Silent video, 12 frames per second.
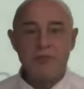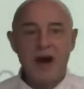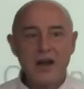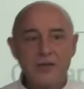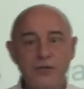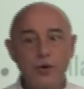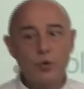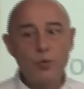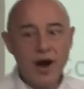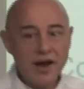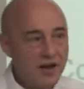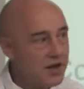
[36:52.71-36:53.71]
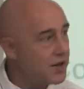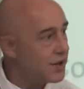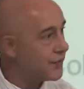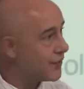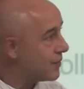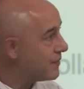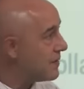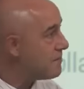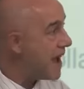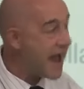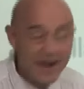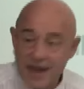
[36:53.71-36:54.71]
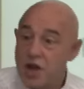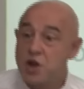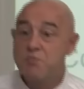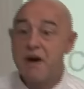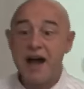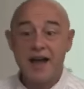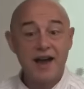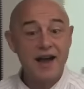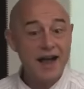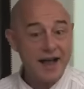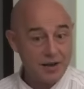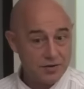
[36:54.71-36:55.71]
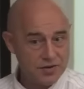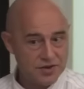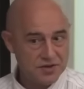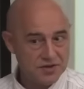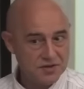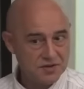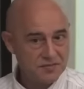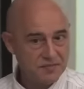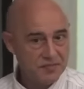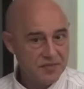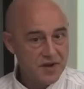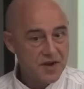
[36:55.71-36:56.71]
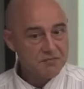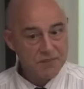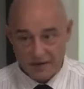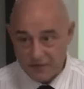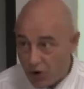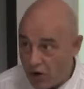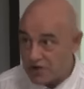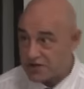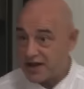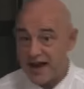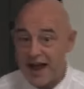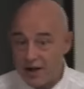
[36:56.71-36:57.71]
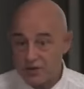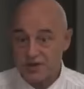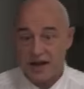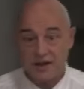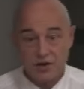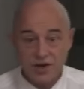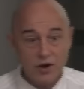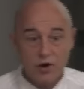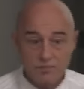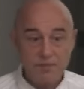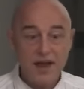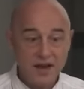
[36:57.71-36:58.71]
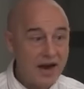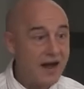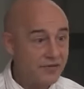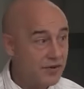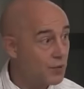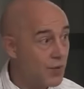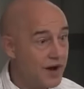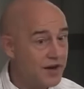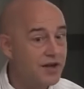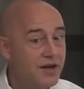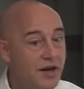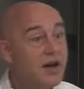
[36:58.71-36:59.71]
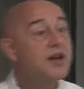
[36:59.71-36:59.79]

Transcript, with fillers: money for one year from the bank and you buy a house. But of course, the house, uh, you cannot pay in after one year.